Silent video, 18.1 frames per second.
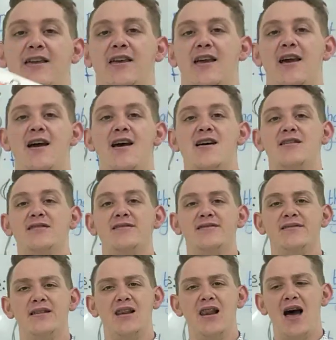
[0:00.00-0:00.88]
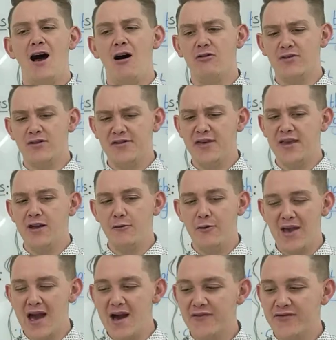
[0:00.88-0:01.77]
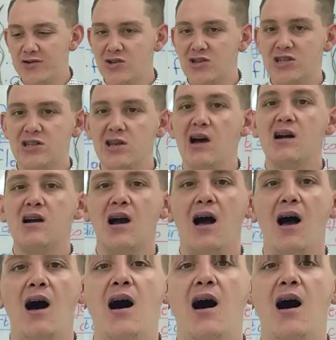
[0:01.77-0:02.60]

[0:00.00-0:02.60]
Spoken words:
Yes, the loud thing, we have to suck